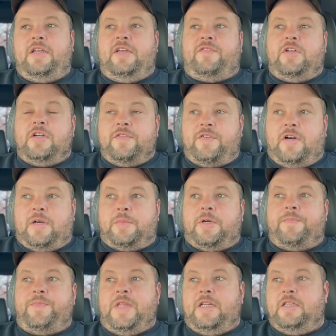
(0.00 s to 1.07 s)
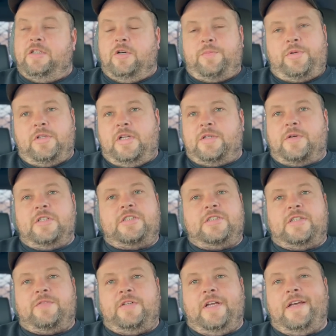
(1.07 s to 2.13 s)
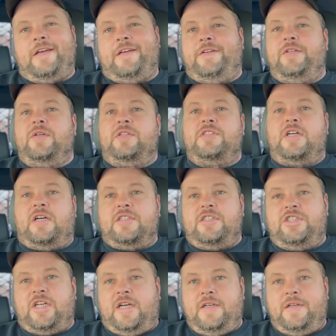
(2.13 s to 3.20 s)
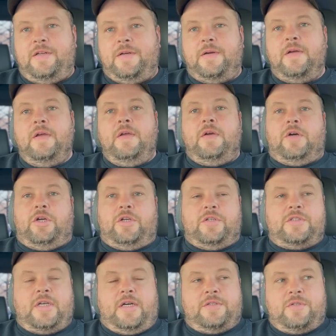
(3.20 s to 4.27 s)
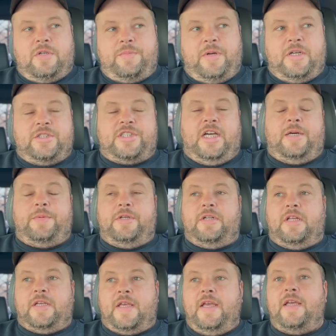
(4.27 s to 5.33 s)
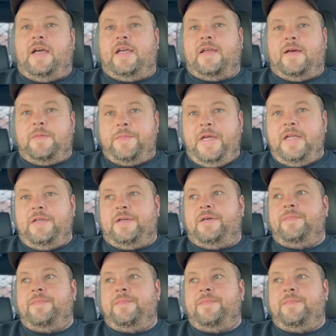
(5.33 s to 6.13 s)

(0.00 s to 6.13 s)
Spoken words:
If you're a farmer and you don't pull on wrenches every day and you go to talk to John Deere or you go talk to a repair shop and you're like, hey, I got a manual.